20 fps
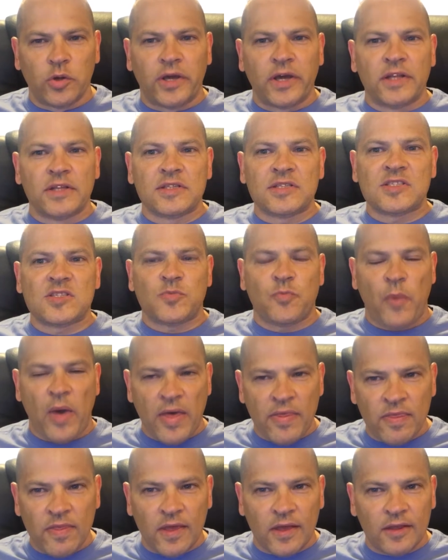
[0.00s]
can
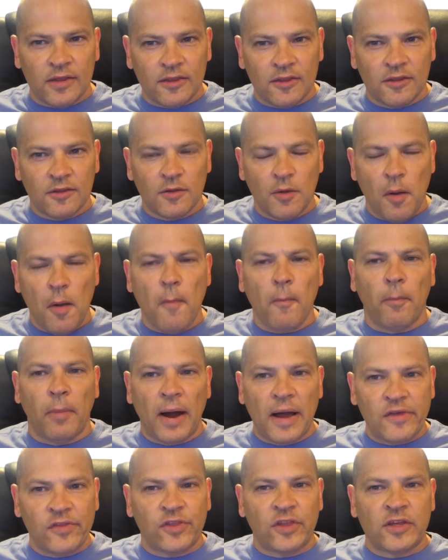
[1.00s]
spend it,
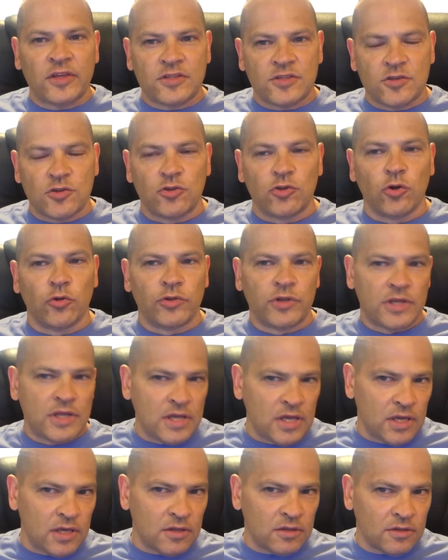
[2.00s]
buy things you don't
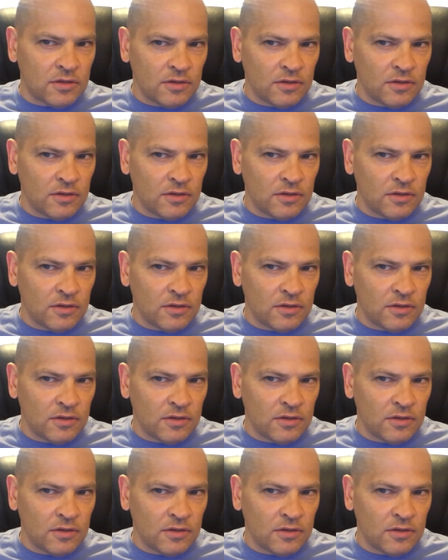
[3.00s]
need,